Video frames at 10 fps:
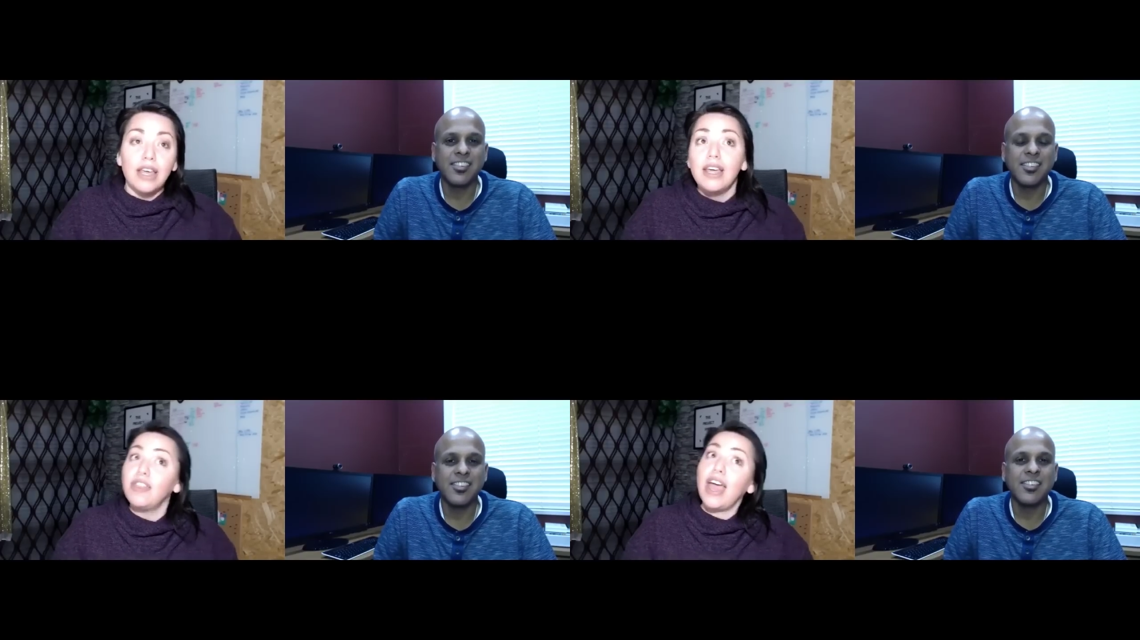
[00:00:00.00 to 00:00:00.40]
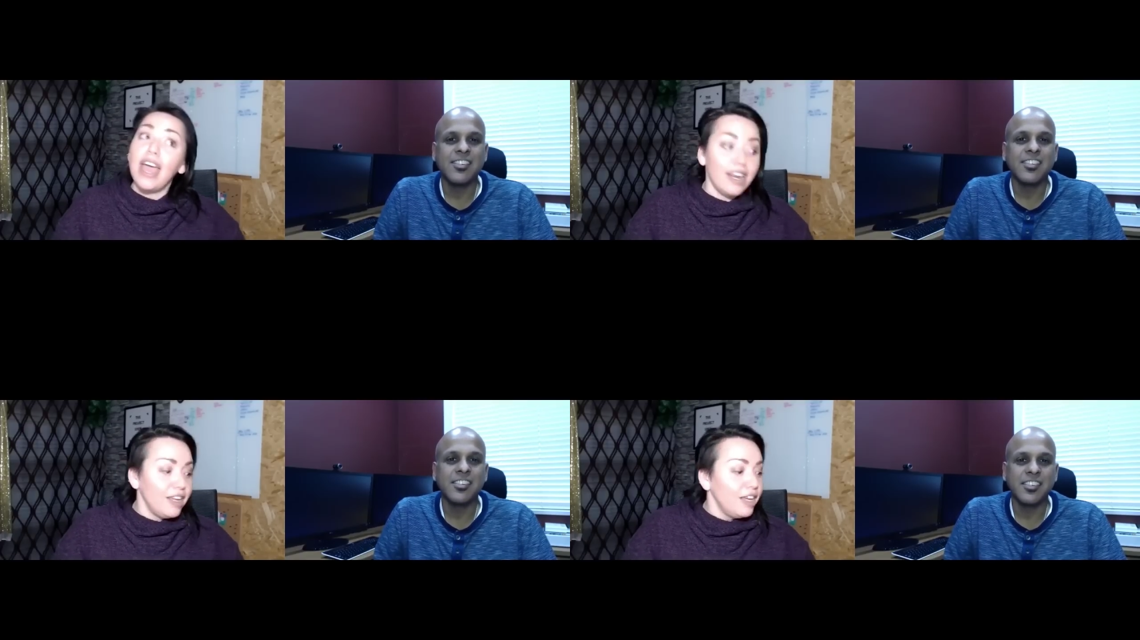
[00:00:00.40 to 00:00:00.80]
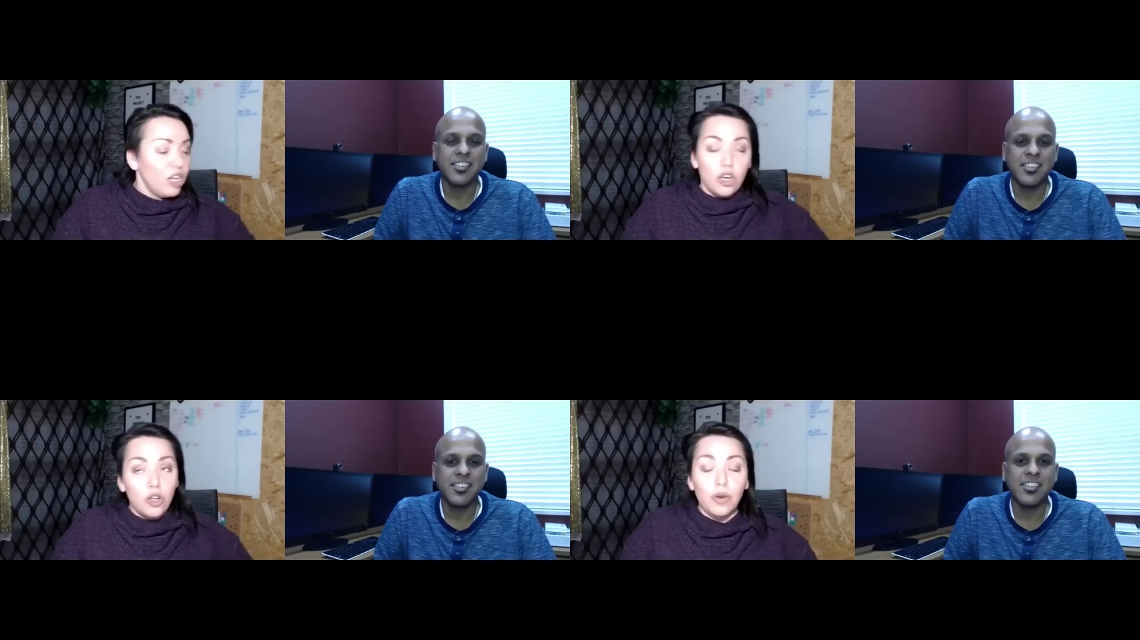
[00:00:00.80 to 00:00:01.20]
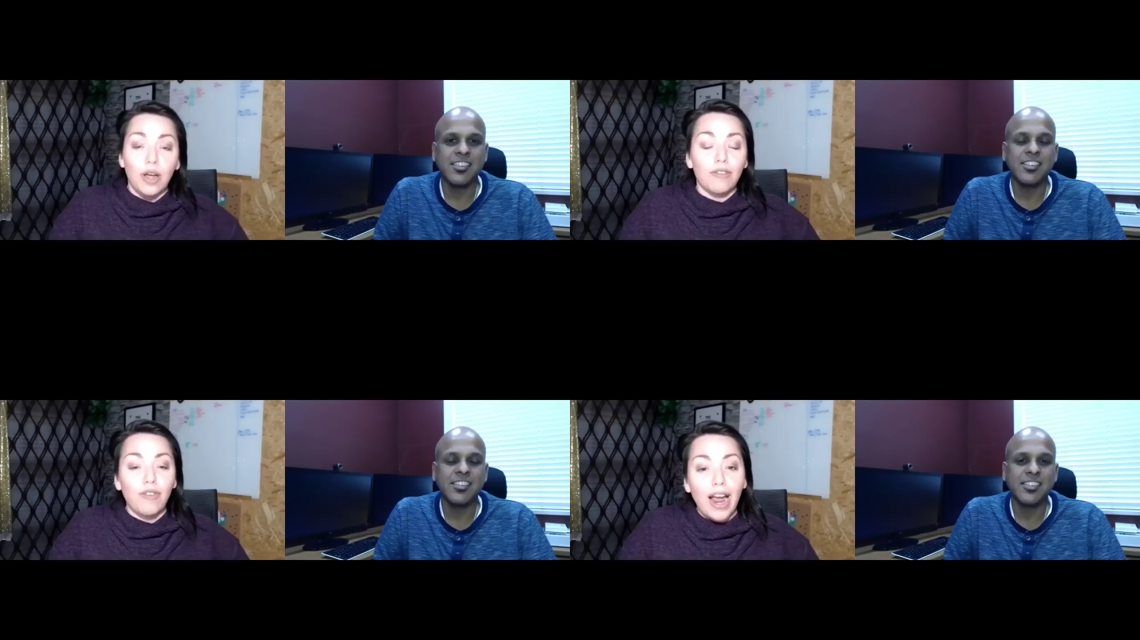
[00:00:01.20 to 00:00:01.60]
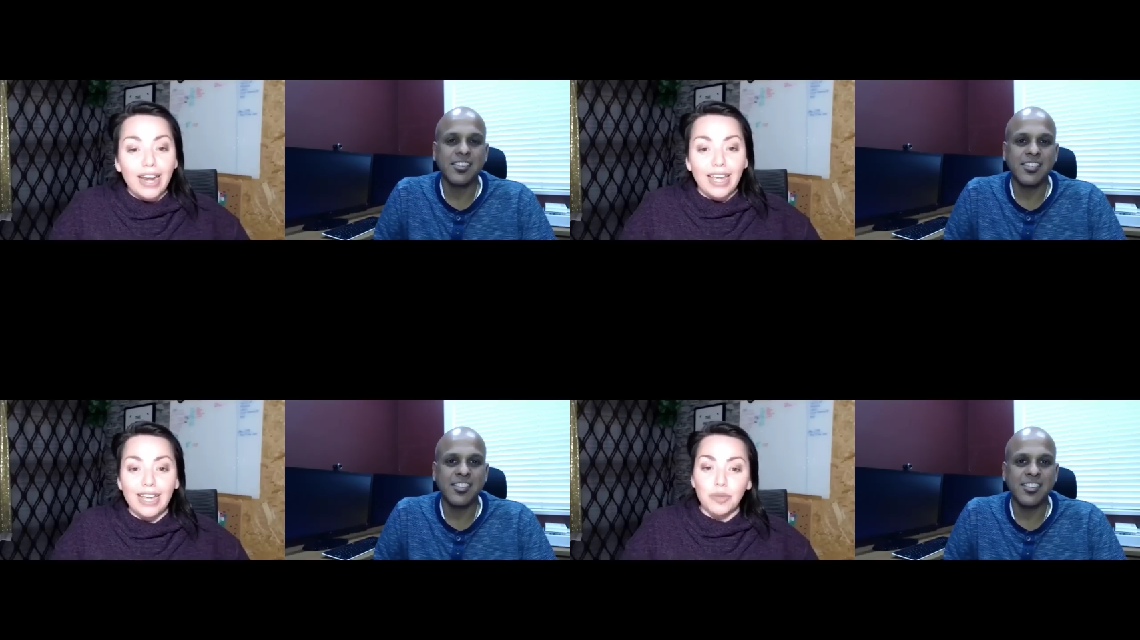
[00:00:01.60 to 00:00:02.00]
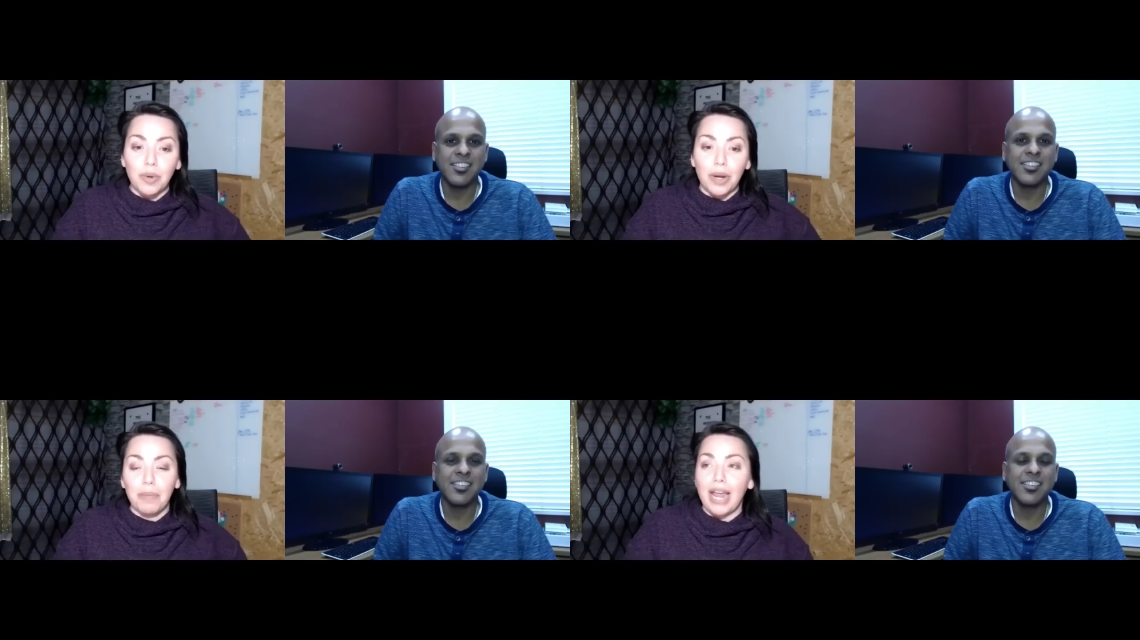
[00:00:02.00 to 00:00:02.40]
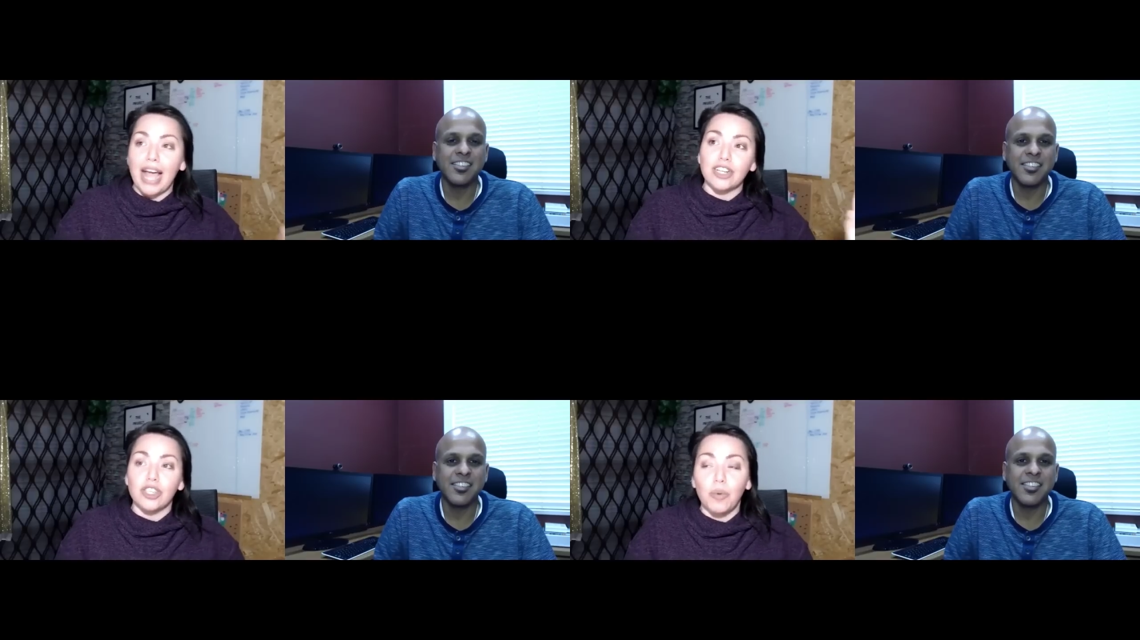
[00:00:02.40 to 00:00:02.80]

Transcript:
Speaker 1: then noon on friday is when i'm going to actually